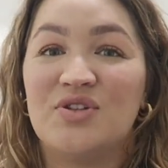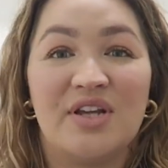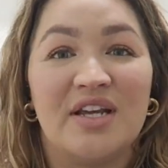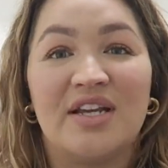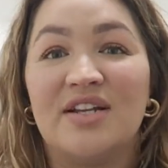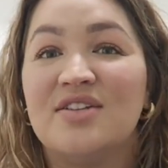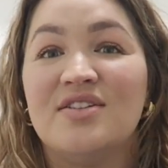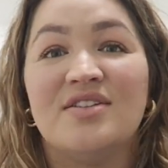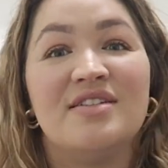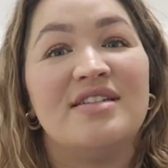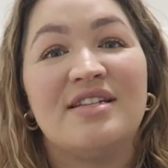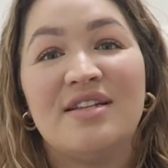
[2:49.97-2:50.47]
You
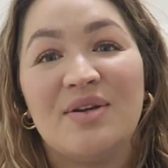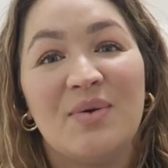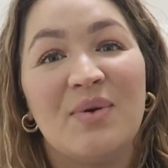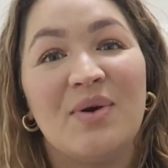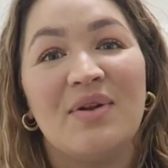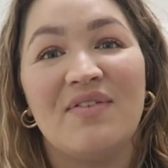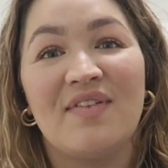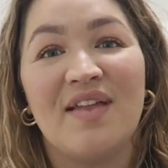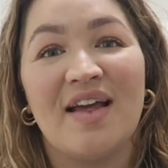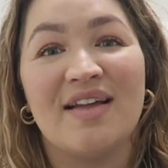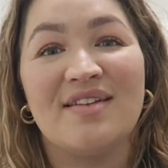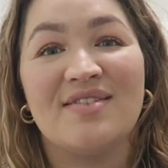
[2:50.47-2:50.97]
get to see all
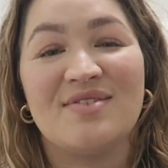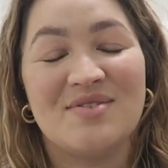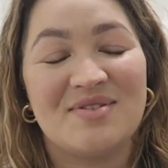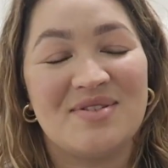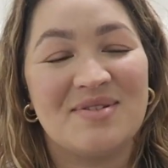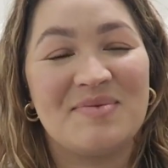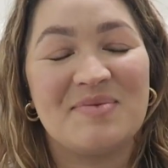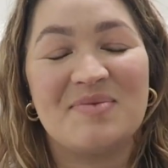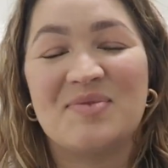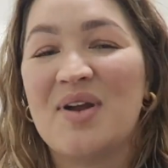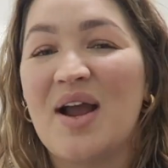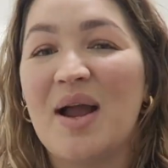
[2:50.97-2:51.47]
of that. So
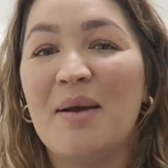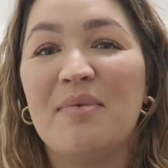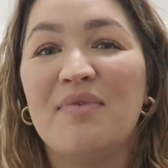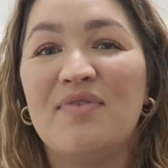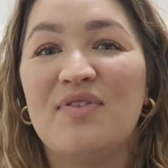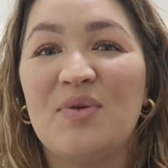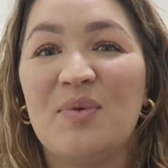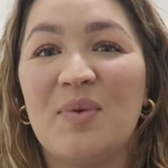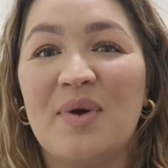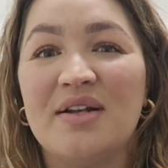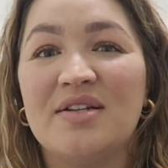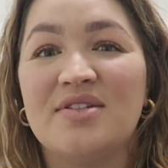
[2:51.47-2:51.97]
subscribe
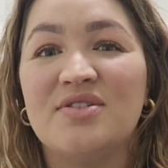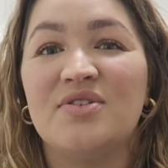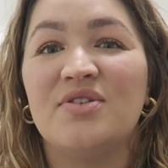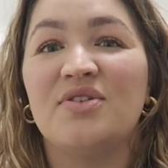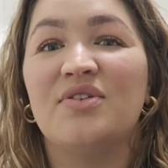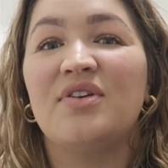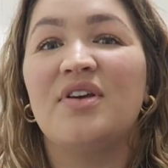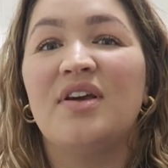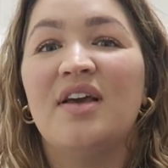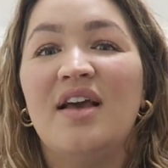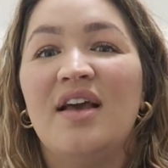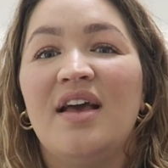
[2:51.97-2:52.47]
if you want
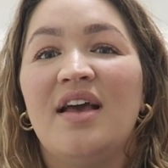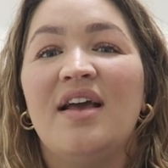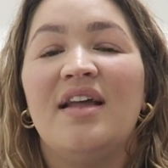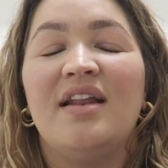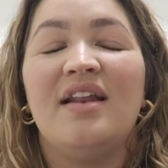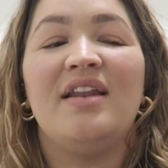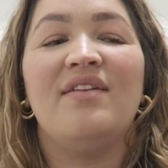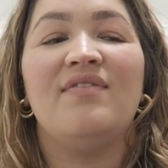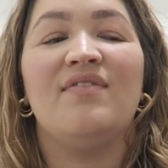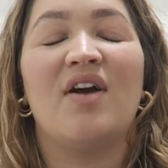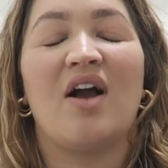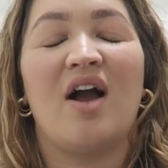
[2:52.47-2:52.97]
to,
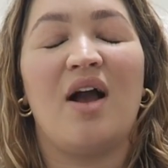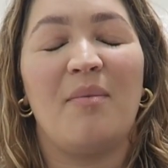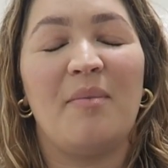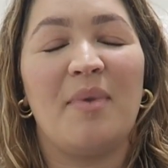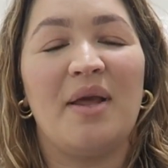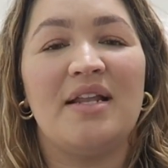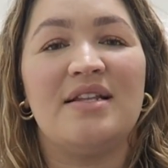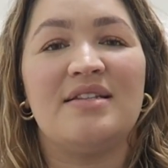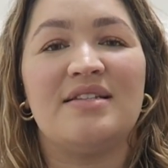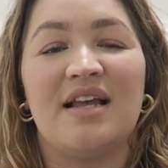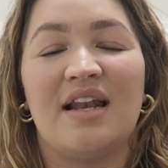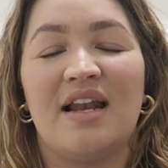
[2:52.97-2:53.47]
leave a
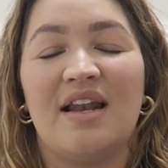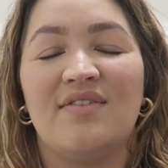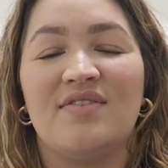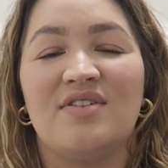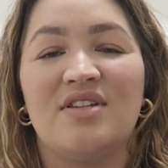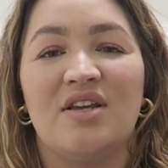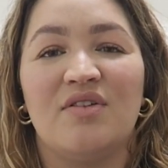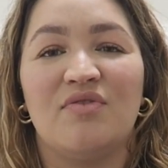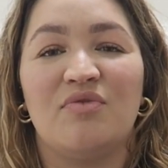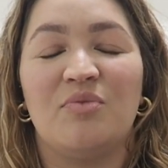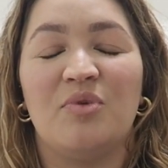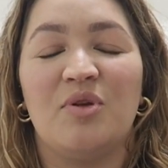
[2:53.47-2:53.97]
comment. I'd love
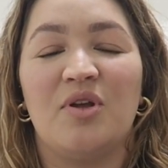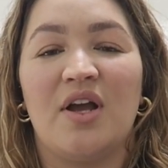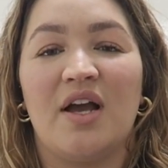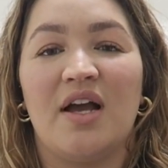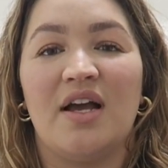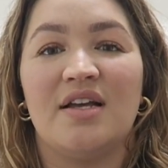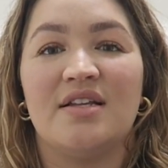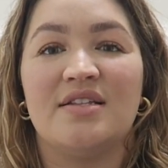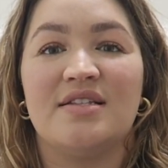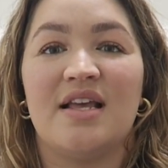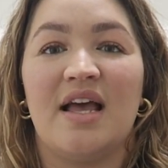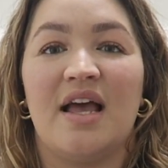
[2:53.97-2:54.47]
to hear from you
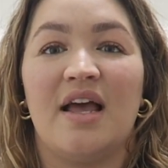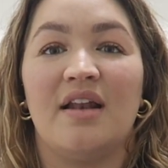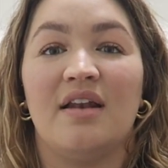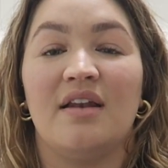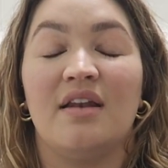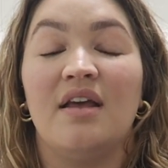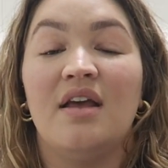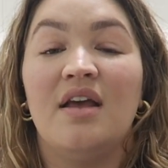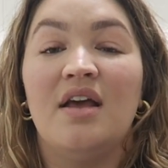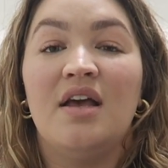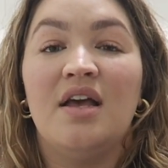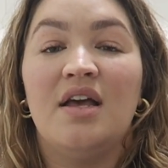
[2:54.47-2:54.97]
guys
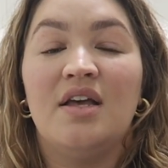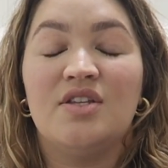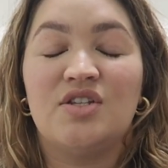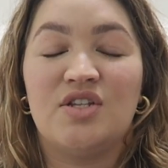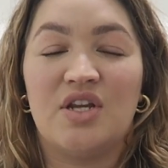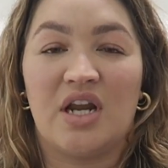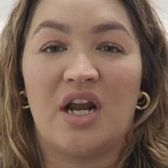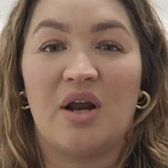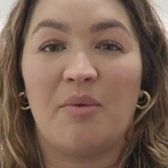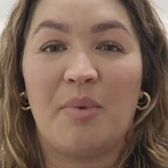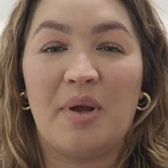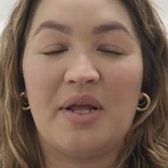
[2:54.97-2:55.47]
and
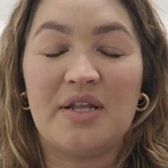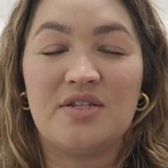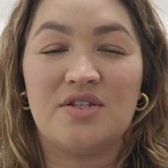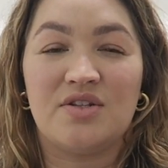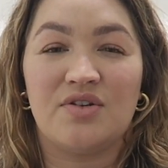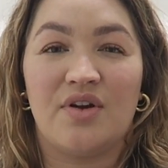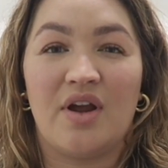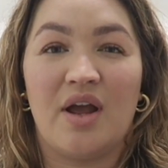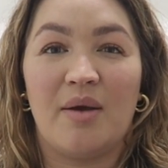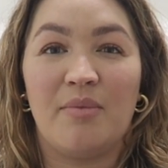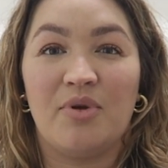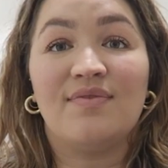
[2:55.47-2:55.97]
check out my
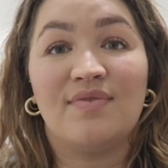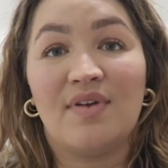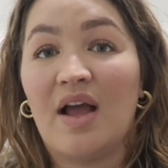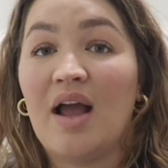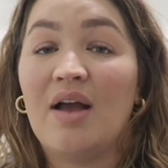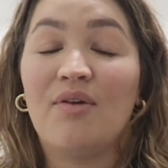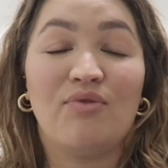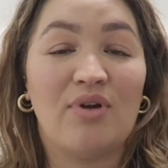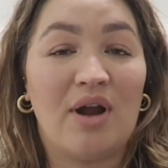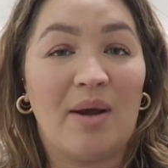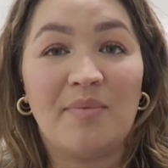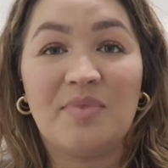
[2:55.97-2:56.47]
Instagram. I've,
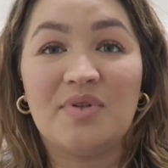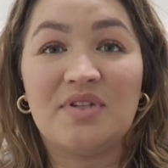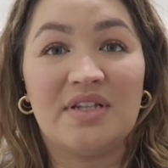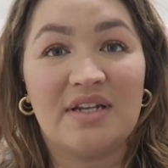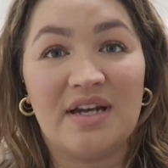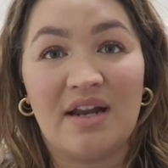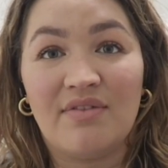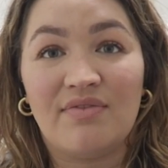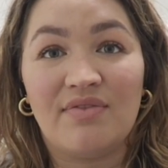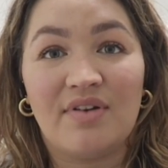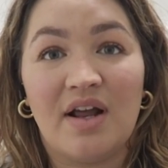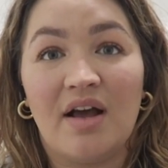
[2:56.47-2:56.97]
I've rambled
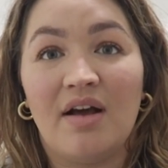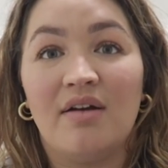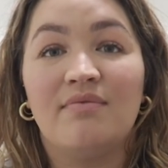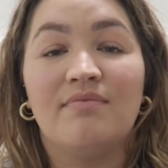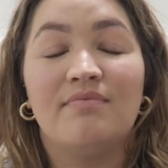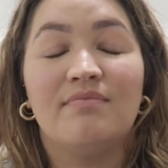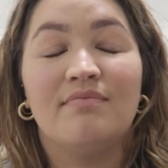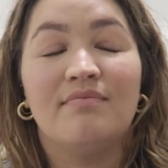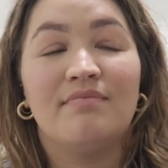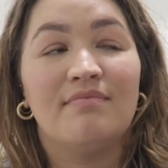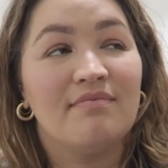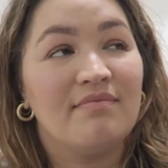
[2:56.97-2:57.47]
enough now.
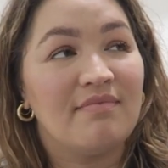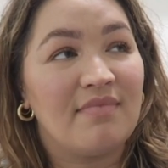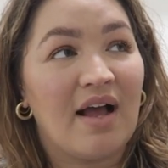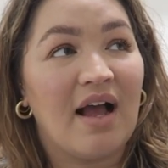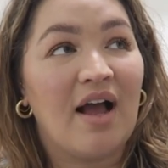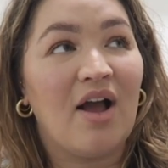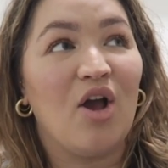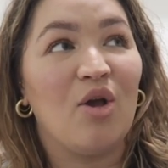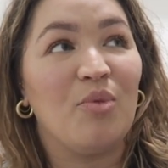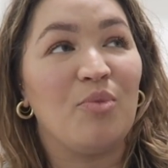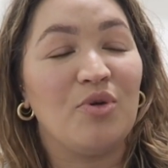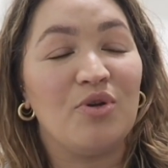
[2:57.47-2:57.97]

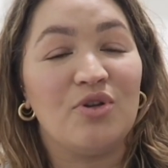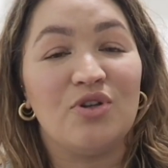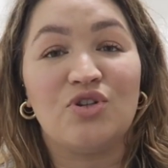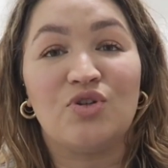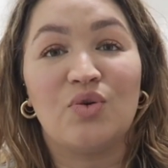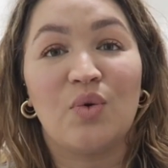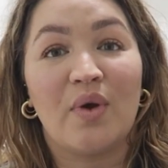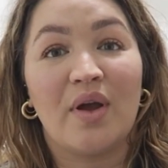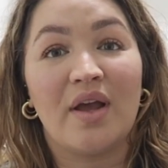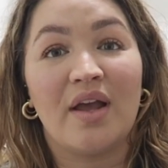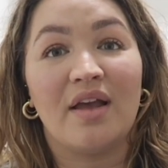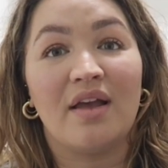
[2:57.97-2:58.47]
I hope you
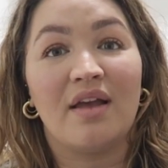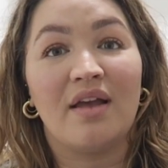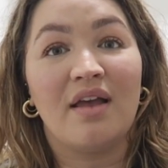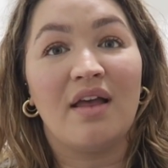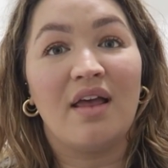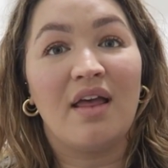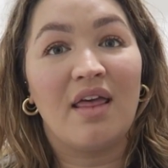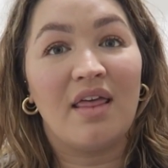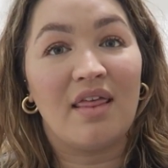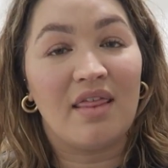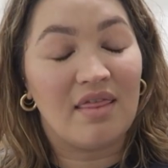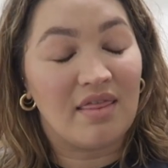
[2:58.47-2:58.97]
enjoy
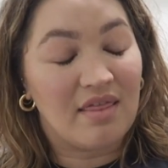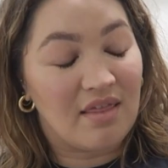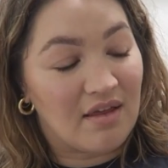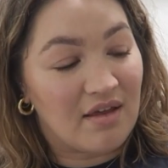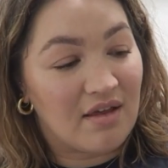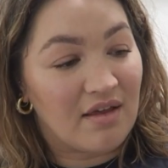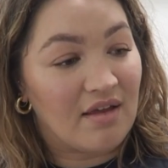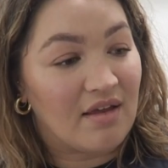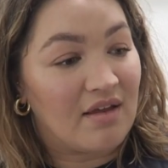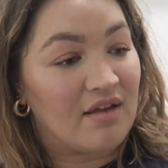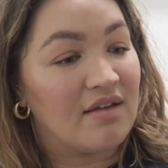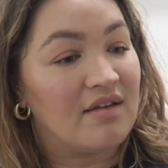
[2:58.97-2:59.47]

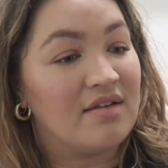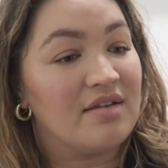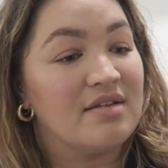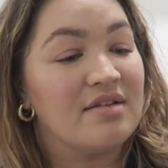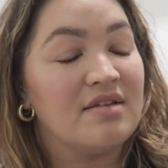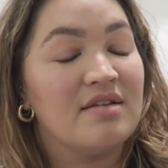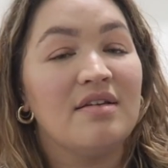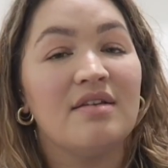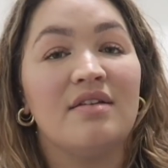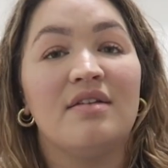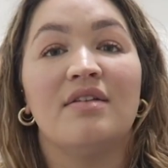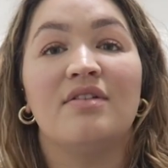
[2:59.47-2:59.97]
the
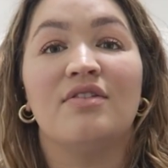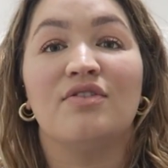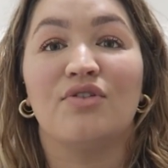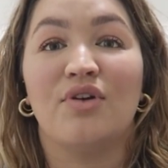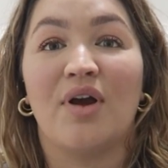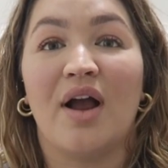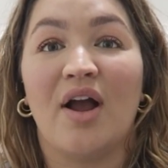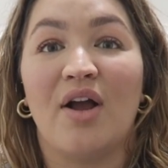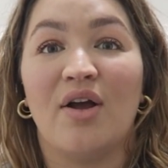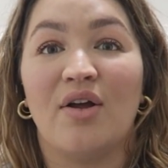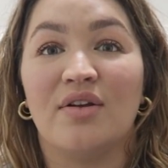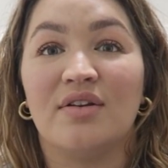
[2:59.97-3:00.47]

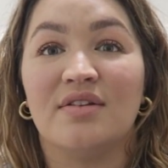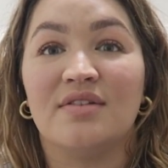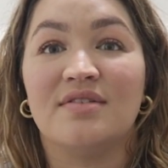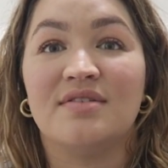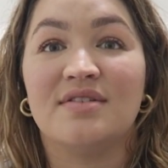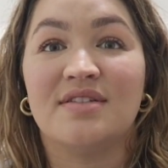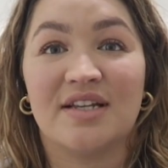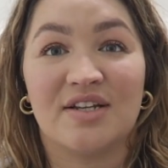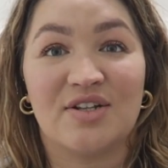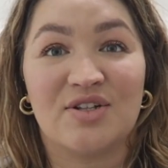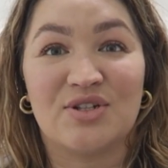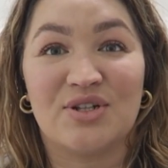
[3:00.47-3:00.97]
try on
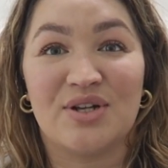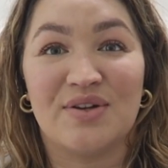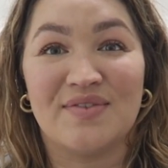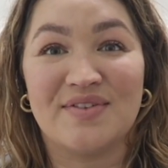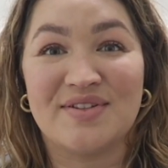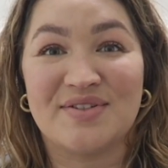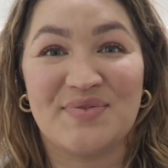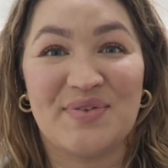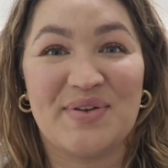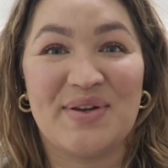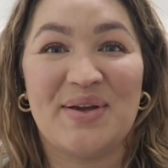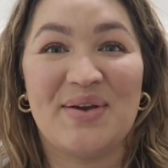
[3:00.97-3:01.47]
section of
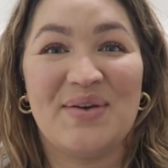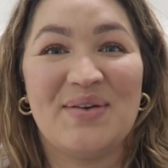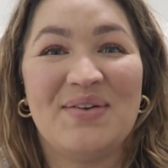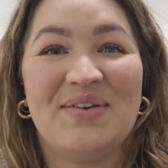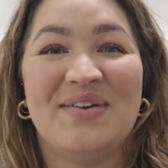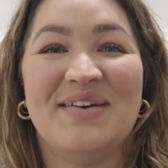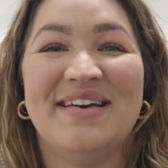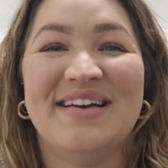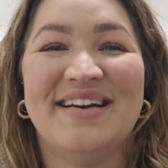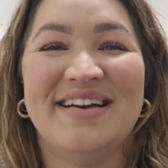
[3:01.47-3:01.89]
this video.